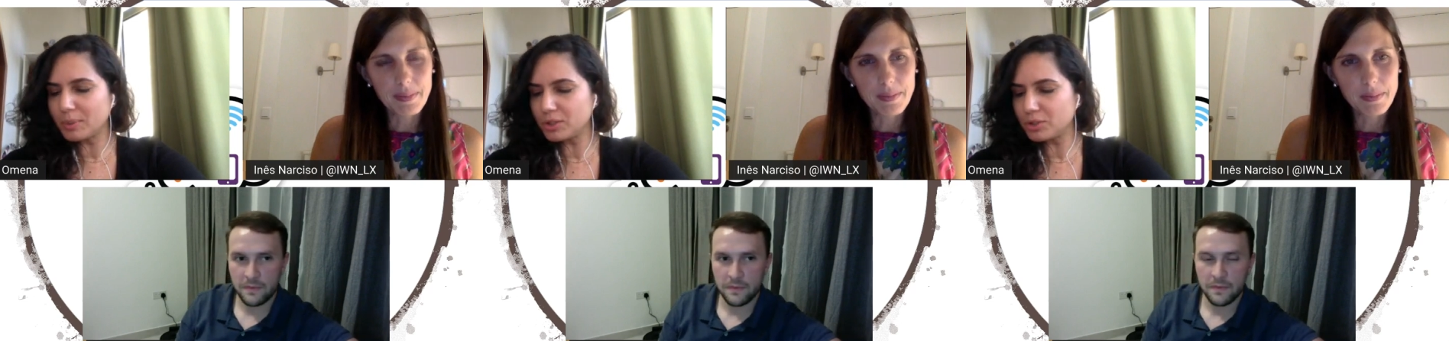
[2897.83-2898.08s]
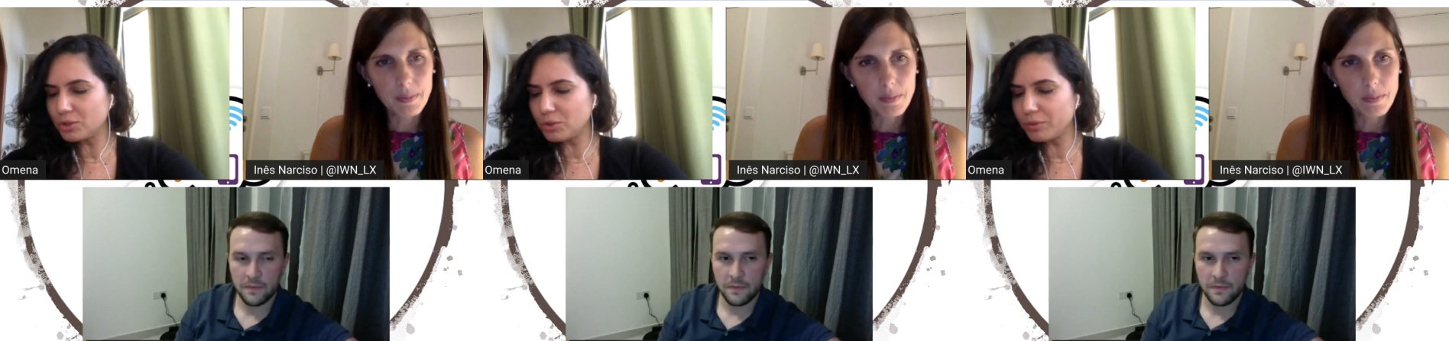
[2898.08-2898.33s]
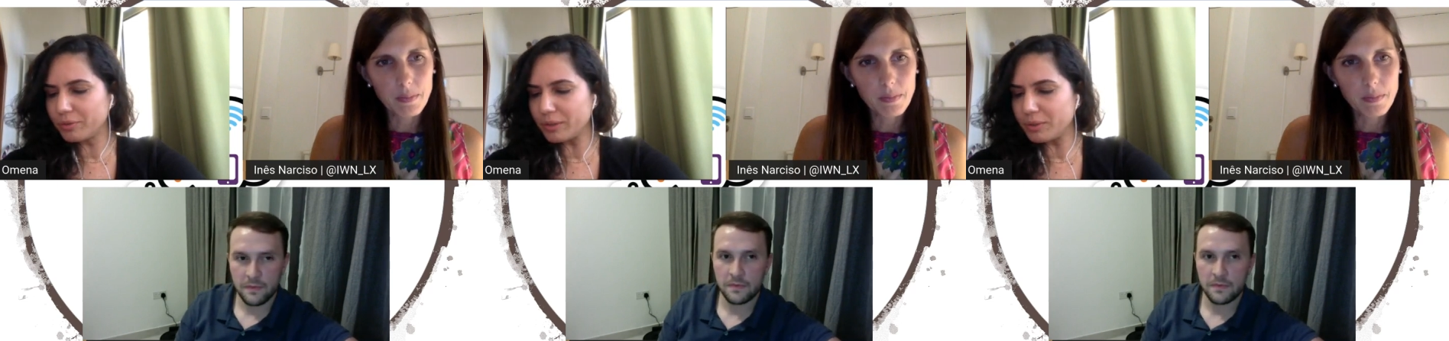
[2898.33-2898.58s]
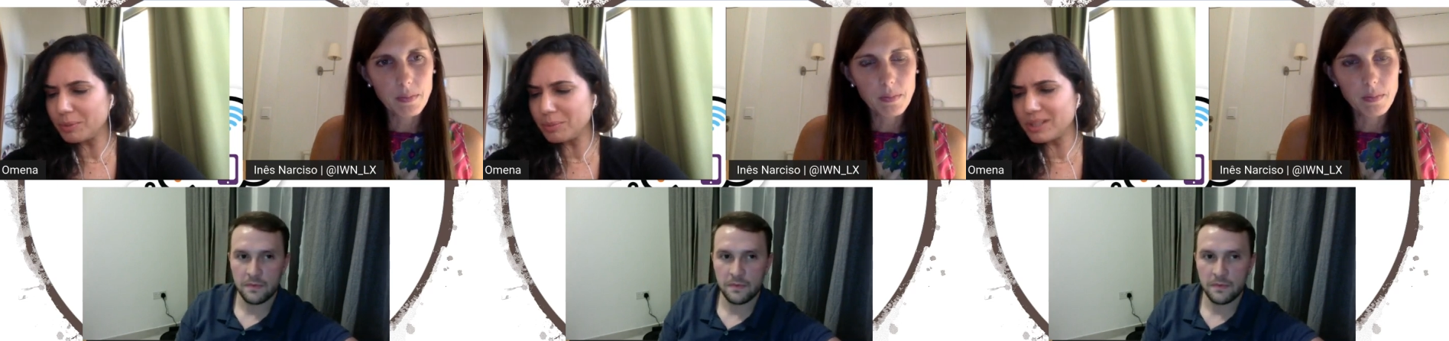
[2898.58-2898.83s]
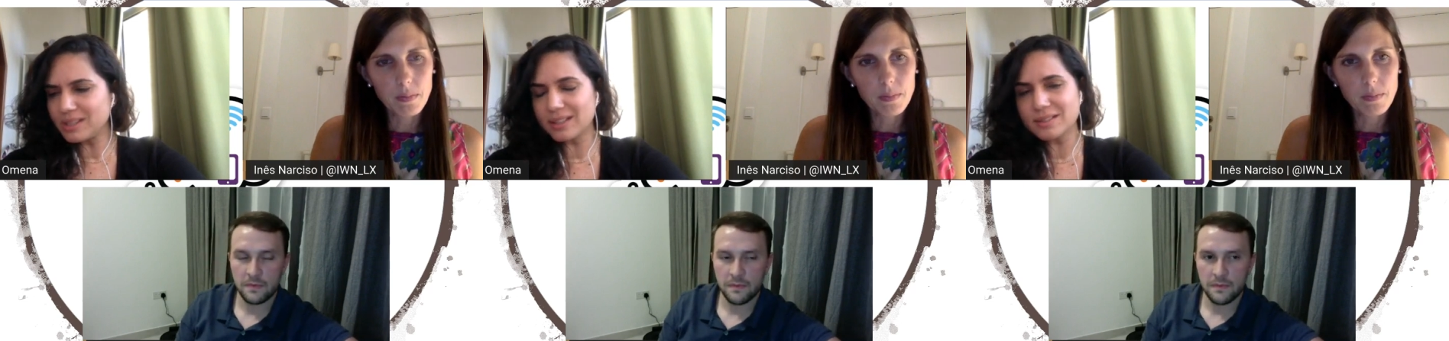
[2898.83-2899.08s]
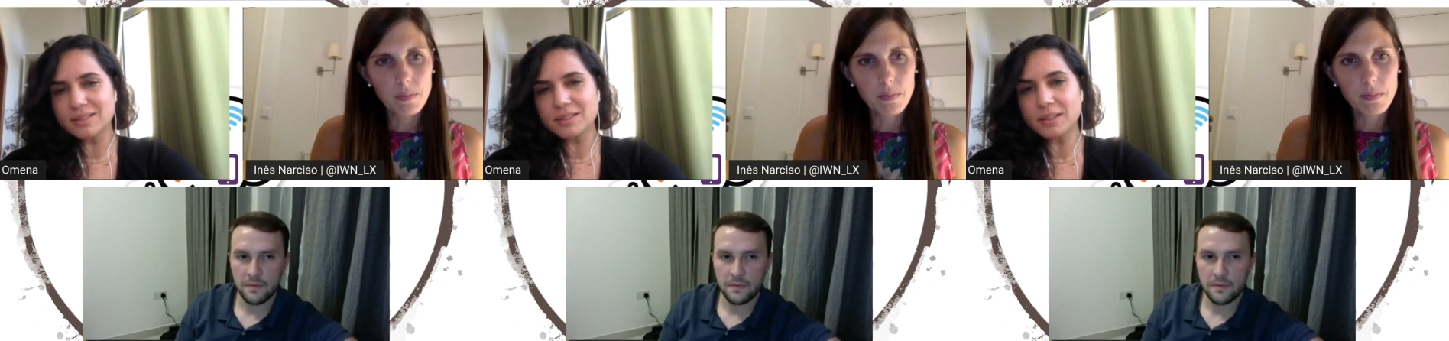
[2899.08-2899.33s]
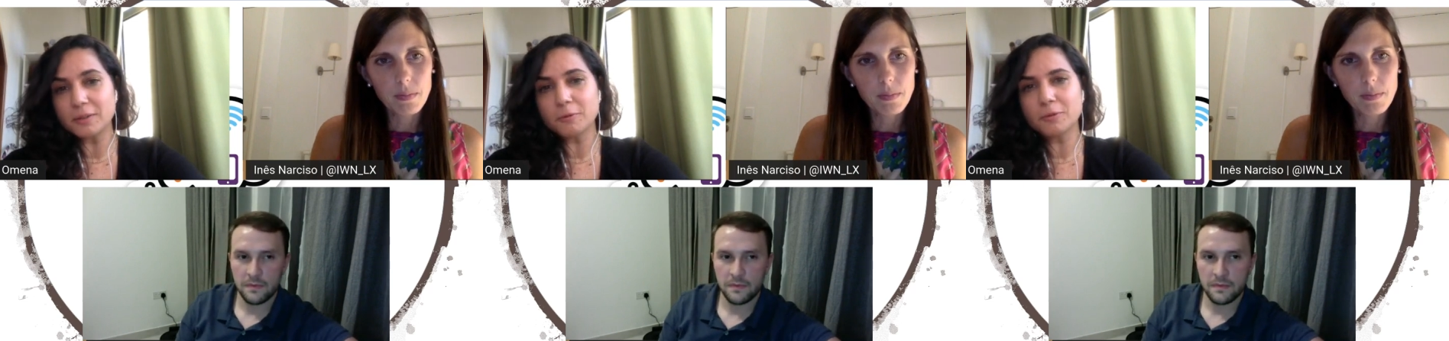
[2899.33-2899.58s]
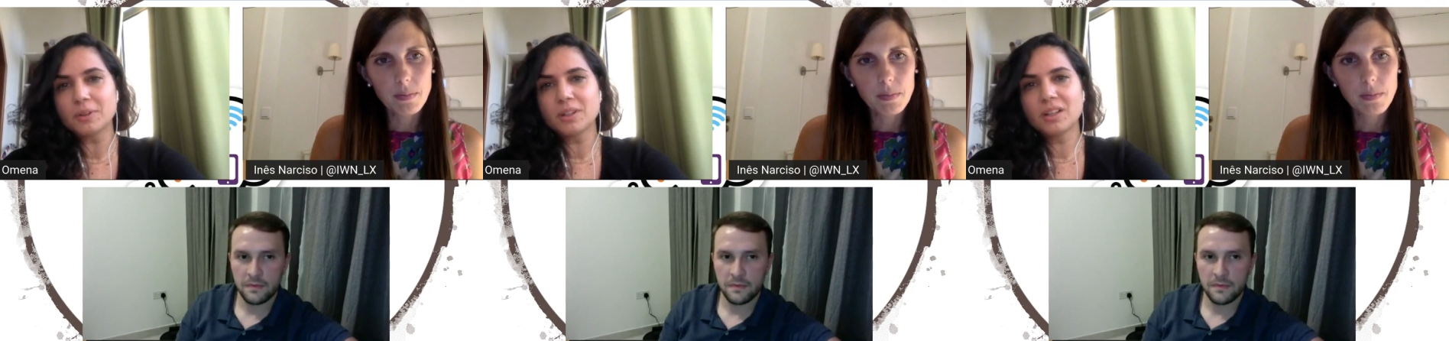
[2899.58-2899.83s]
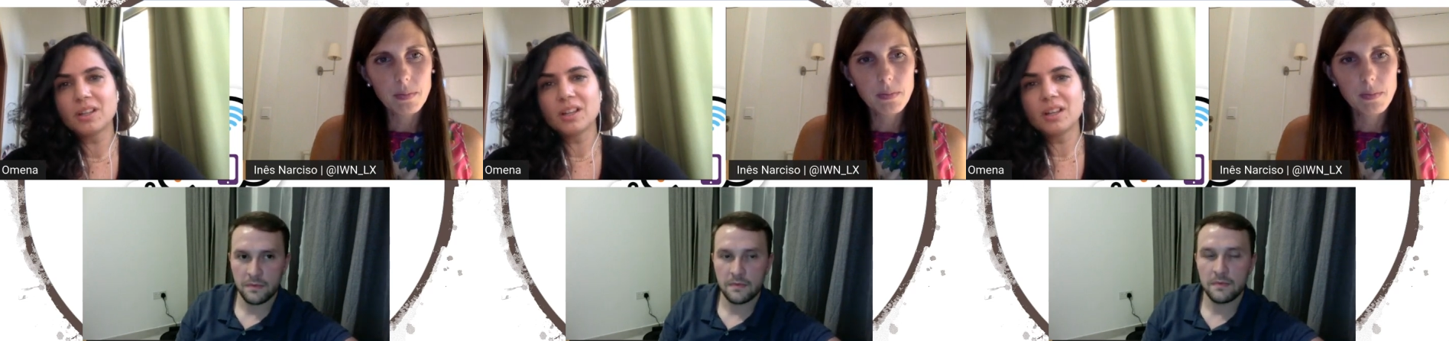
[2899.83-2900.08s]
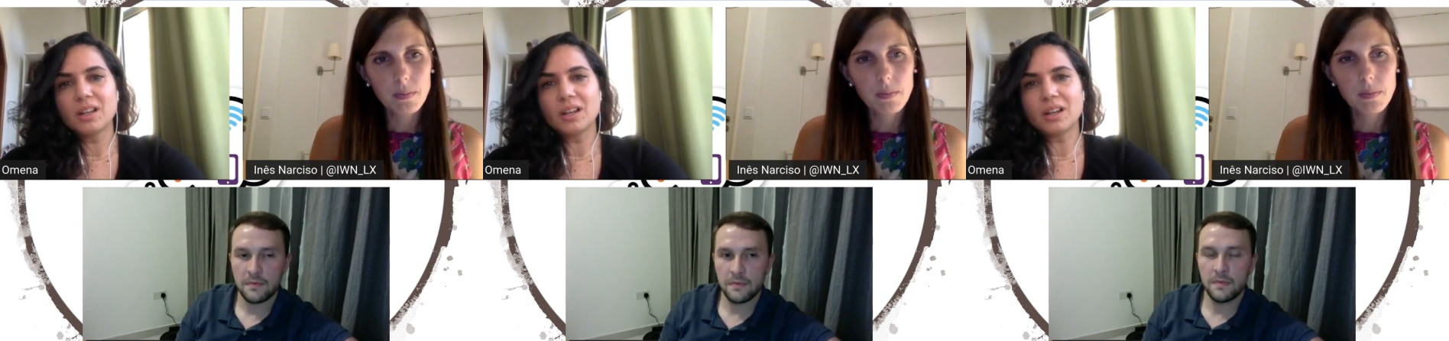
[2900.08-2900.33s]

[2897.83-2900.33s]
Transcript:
Speaker 1: but to do very basic stuff. Mm-hmm.